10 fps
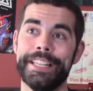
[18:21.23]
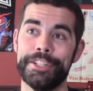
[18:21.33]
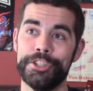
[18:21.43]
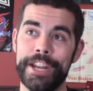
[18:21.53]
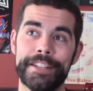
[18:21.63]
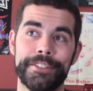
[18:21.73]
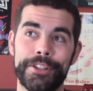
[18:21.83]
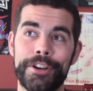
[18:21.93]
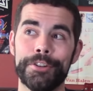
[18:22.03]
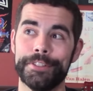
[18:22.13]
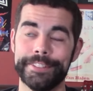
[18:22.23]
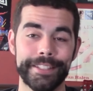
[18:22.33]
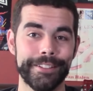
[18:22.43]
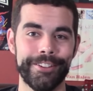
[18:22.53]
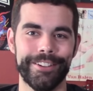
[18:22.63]
can chant along or
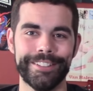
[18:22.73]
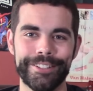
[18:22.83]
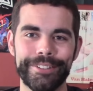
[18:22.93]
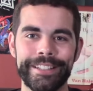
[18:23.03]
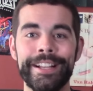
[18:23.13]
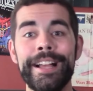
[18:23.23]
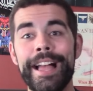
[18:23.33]
sing along to it.